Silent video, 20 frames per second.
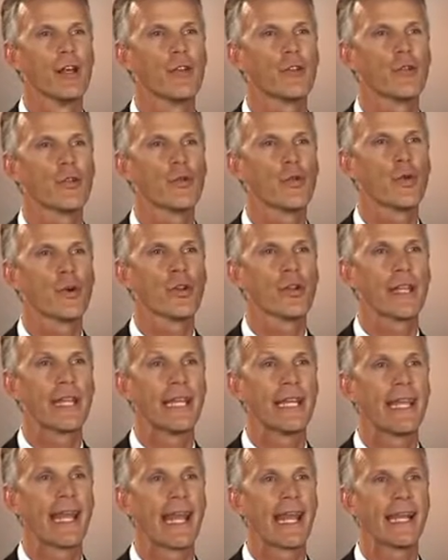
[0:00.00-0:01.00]
tool in
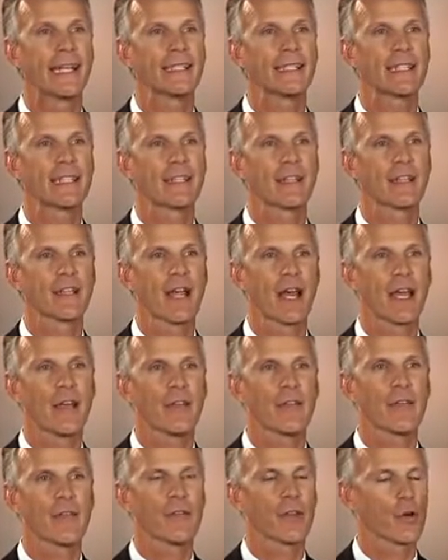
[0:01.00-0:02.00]
enhancing the
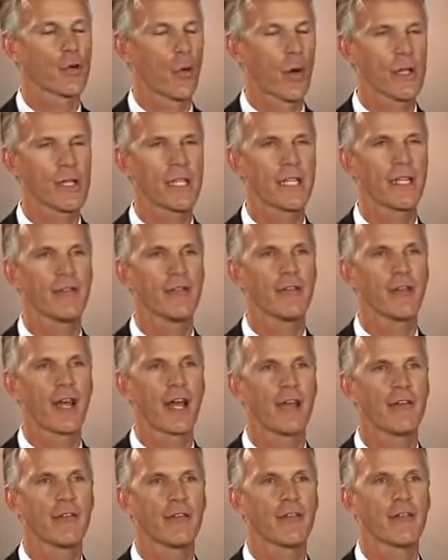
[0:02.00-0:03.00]
life, the quality of
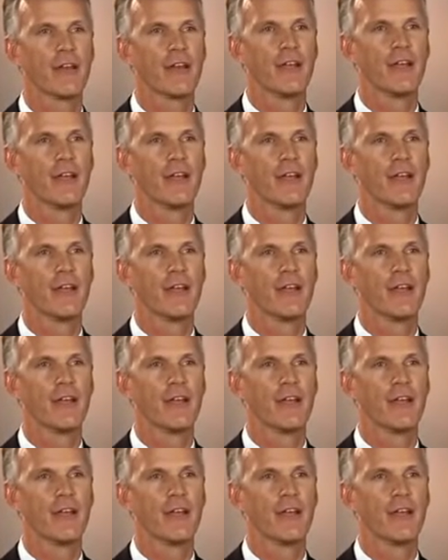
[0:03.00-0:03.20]
life,